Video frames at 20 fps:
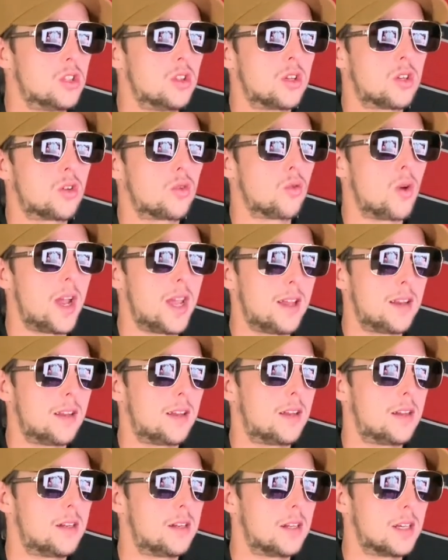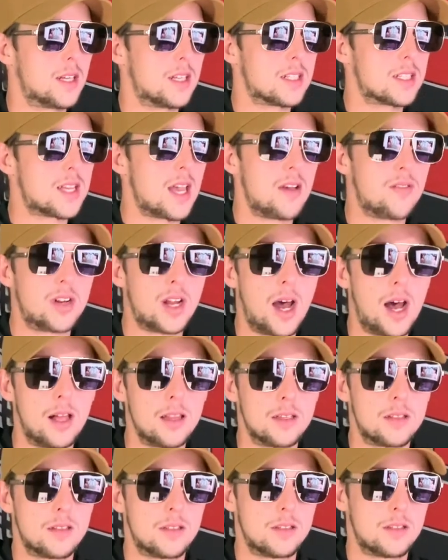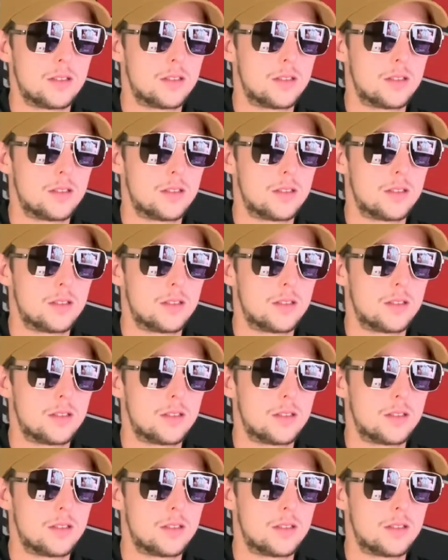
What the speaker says: looked great against Kevin Holland.